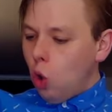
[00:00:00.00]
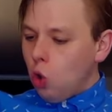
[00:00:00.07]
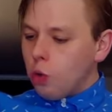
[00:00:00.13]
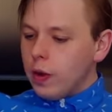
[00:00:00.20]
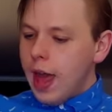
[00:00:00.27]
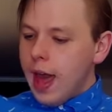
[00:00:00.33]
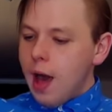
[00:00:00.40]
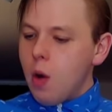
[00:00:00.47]

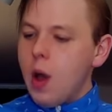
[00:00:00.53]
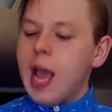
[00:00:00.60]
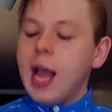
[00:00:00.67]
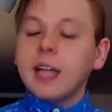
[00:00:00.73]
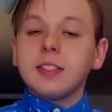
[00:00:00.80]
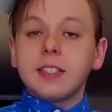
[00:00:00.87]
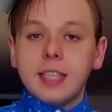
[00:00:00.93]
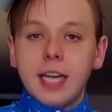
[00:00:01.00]
Oreo,
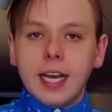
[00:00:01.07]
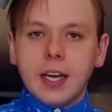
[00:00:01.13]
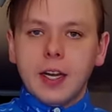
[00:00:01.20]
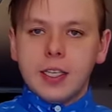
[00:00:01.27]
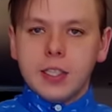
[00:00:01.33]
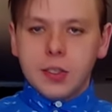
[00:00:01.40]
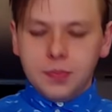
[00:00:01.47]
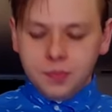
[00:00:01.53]
and
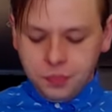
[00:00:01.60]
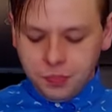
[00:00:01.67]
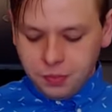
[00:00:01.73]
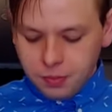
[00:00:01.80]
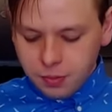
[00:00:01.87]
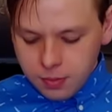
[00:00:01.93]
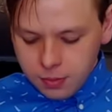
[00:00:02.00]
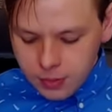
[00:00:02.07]
Snickers.
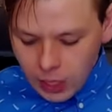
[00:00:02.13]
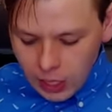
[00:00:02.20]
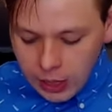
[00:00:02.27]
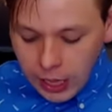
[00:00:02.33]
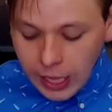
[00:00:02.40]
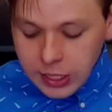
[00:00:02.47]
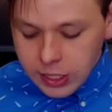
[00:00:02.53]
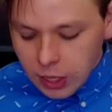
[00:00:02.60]

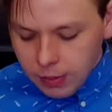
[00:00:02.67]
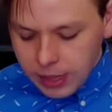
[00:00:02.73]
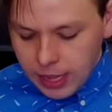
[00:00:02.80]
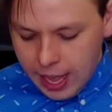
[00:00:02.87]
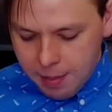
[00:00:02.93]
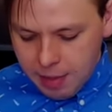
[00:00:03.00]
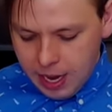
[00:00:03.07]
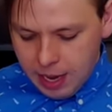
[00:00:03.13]
Let's start with
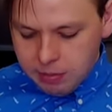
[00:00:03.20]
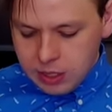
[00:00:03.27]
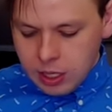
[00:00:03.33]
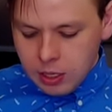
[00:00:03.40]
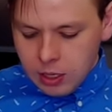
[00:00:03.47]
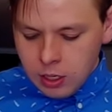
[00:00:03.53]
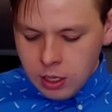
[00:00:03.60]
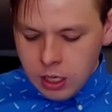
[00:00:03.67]
the M&ms.
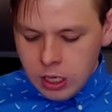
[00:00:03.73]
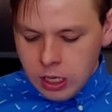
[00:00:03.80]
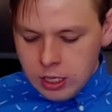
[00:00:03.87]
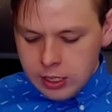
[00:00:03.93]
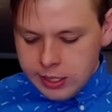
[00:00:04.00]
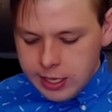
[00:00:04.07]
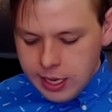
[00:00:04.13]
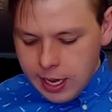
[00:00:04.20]

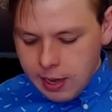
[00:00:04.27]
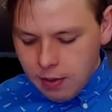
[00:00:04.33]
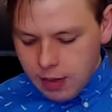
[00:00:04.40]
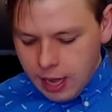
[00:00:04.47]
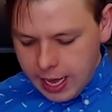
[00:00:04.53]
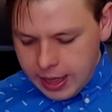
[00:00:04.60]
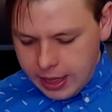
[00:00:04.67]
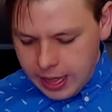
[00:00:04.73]
So
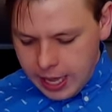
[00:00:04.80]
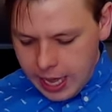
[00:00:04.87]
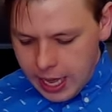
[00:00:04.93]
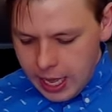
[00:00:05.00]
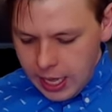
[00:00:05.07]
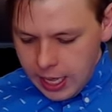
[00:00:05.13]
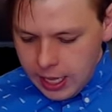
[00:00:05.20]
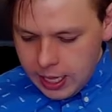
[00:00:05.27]
I
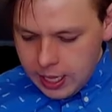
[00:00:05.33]
think,